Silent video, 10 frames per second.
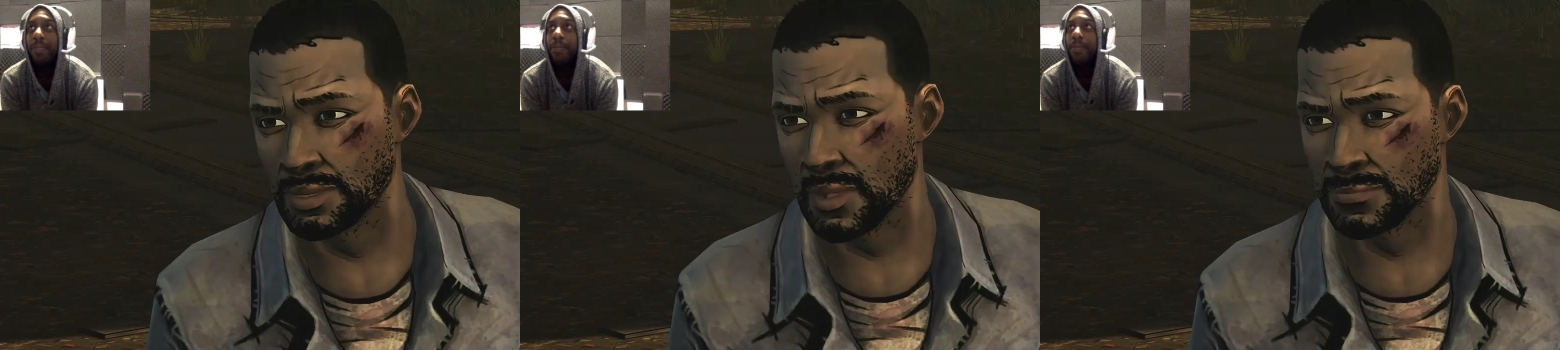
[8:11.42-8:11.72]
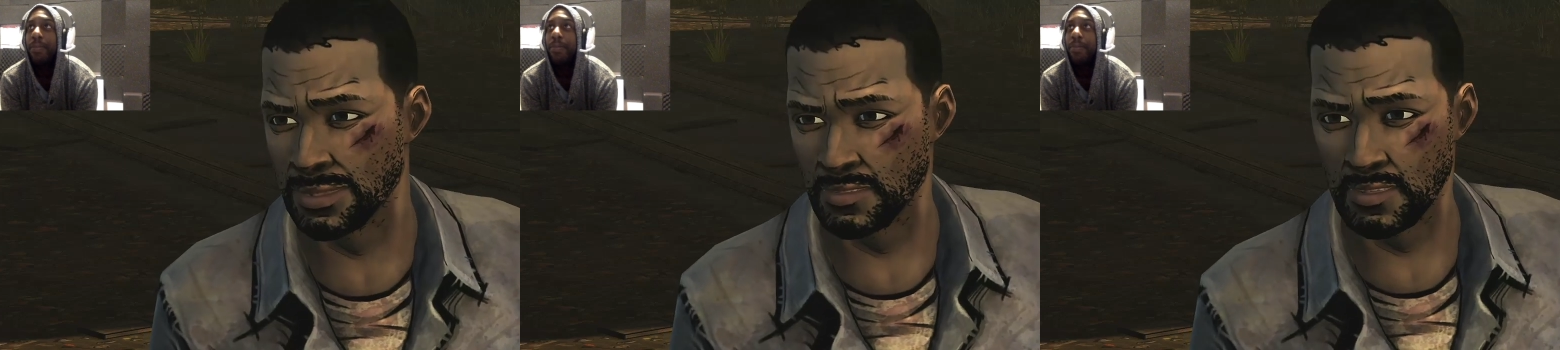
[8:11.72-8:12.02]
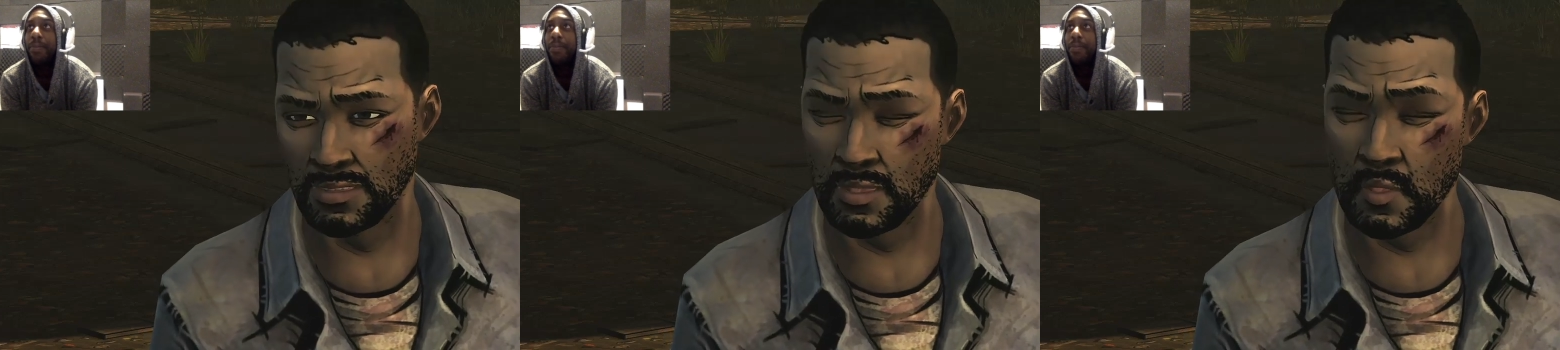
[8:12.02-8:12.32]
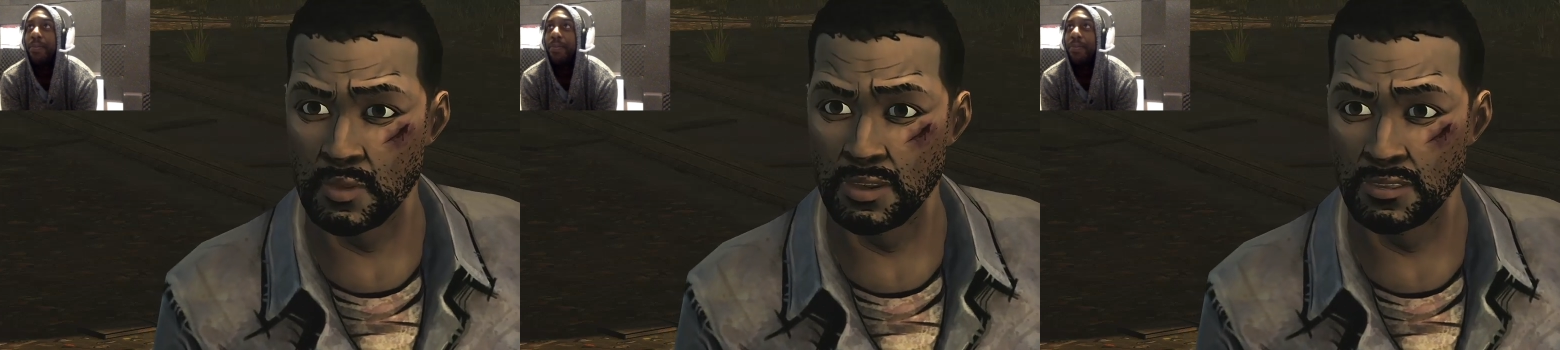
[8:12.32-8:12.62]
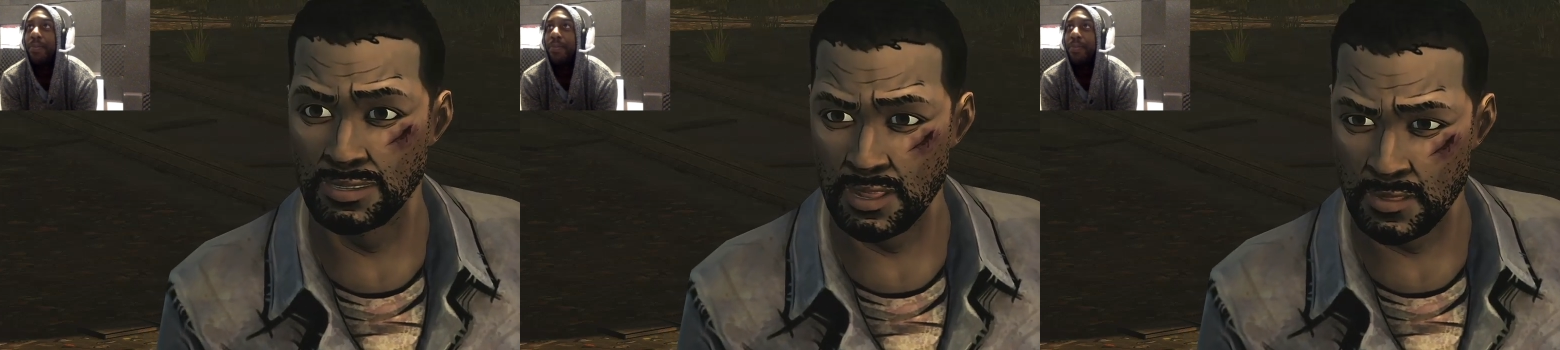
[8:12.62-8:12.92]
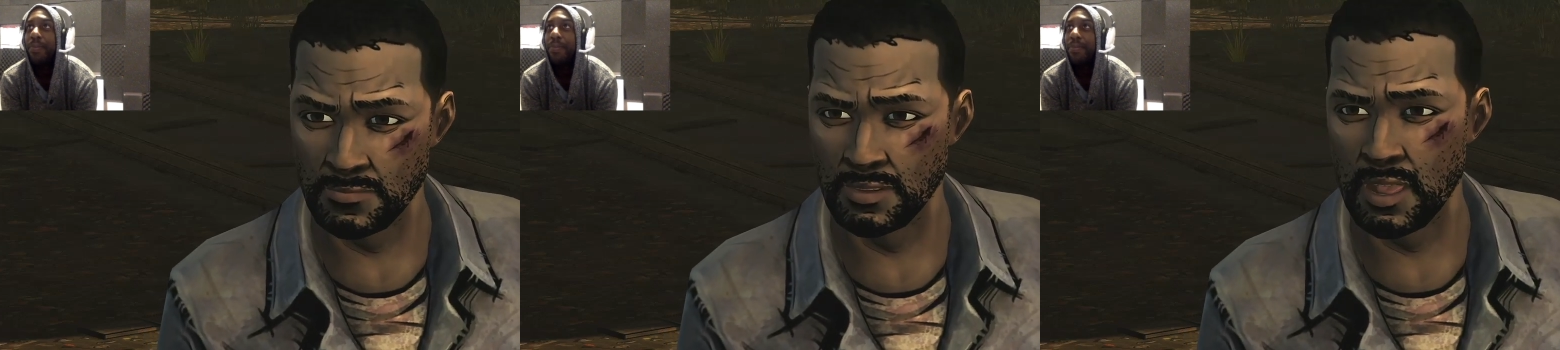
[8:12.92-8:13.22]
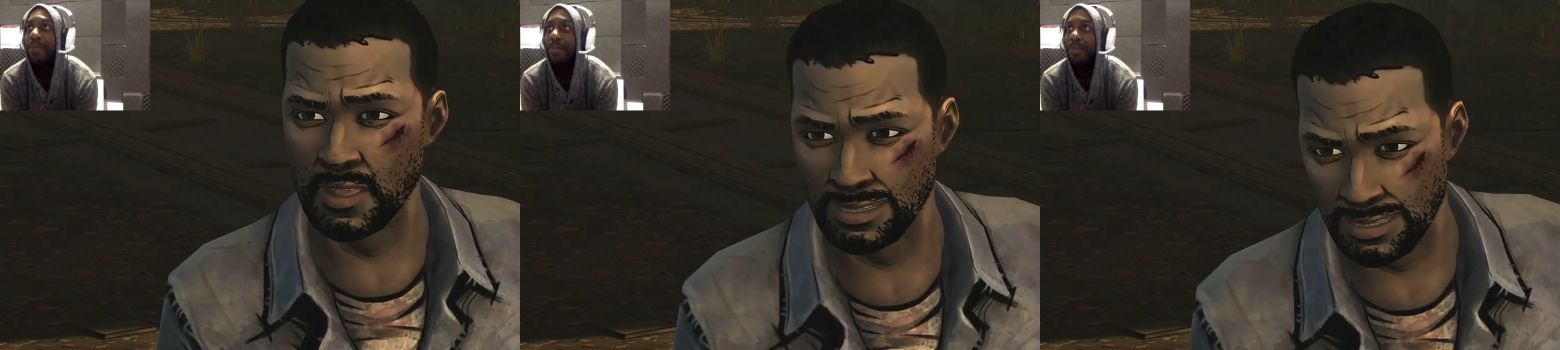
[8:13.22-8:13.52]
Speaker 1: Should make quick work of the coupling
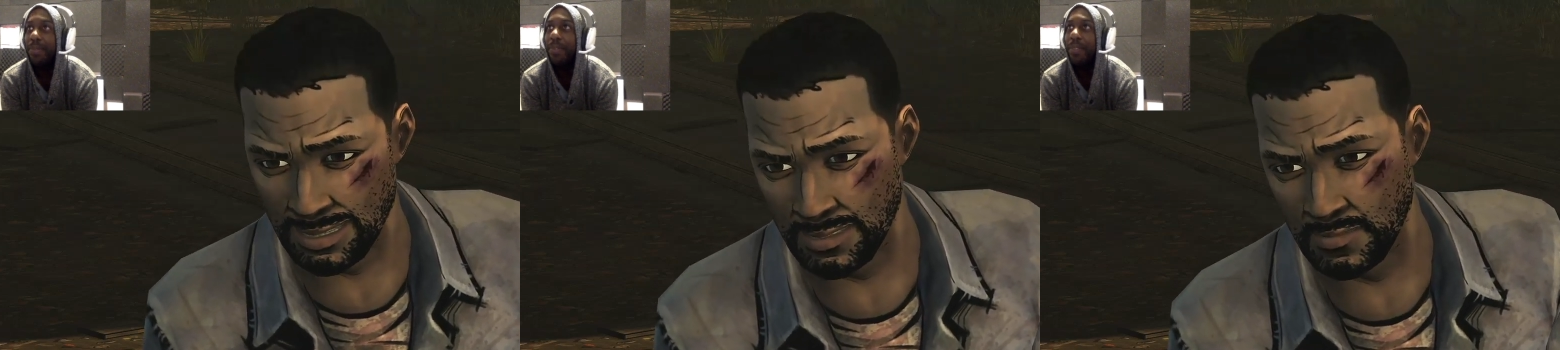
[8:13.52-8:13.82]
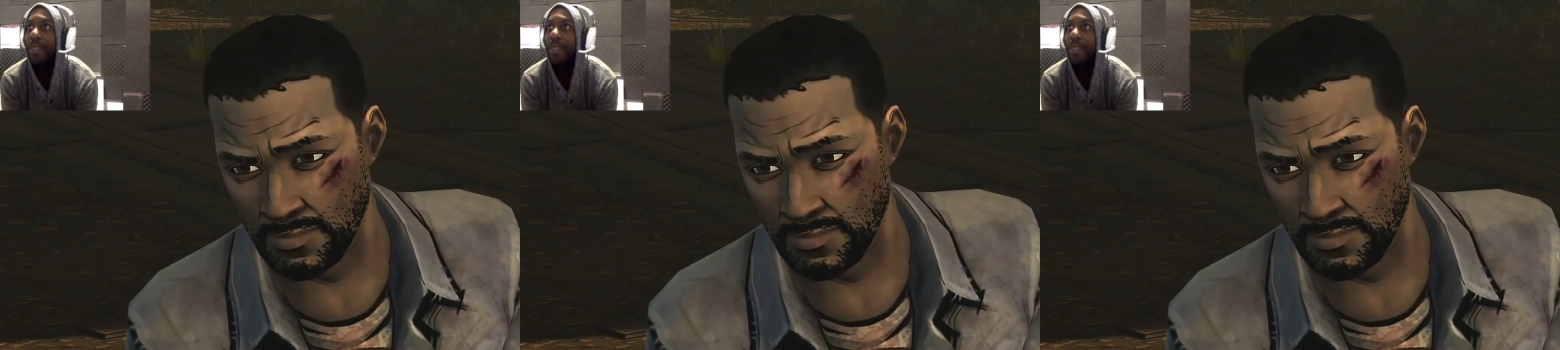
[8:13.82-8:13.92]
up there.